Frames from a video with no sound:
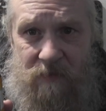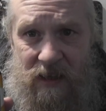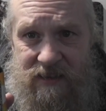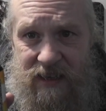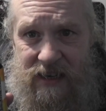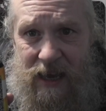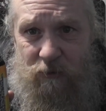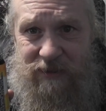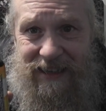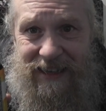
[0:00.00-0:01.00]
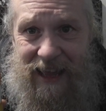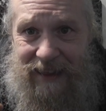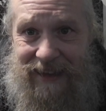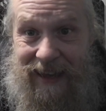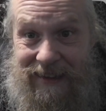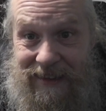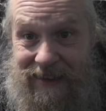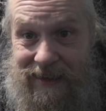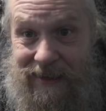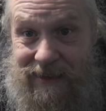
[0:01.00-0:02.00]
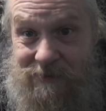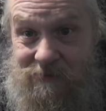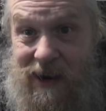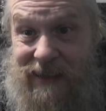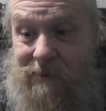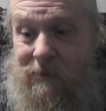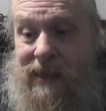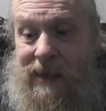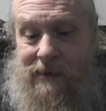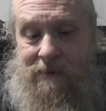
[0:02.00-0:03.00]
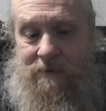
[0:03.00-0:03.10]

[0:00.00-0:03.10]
Let's get it out of the can and in the glass right away.